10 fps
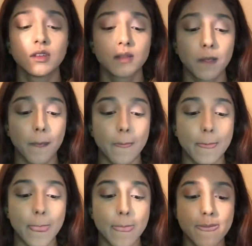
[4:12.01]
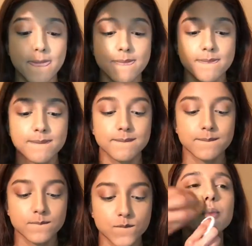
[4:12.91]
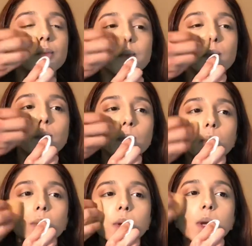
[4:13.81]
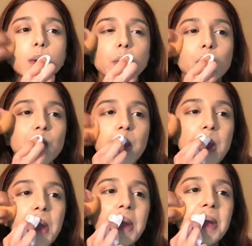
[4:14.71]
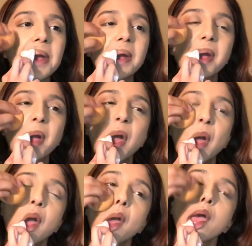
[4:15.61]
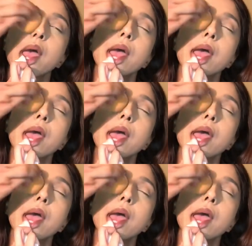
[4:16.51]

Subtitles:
But I love it because I love my workplace. That's not done. Needs to be patterned, it looks a bit cakey.